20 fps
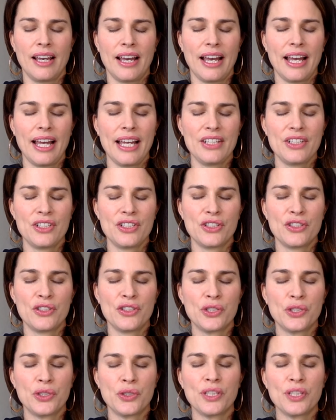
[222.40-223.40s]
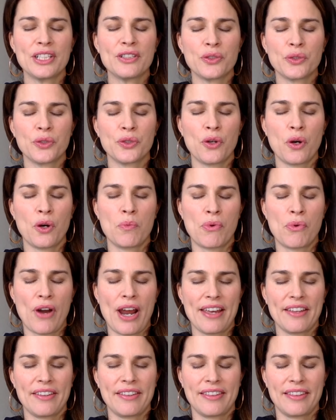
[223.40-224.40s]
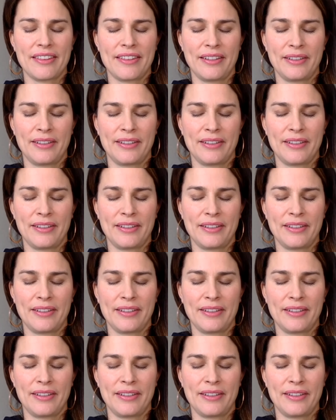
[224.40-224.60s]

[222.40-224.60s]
And just tune into your breath.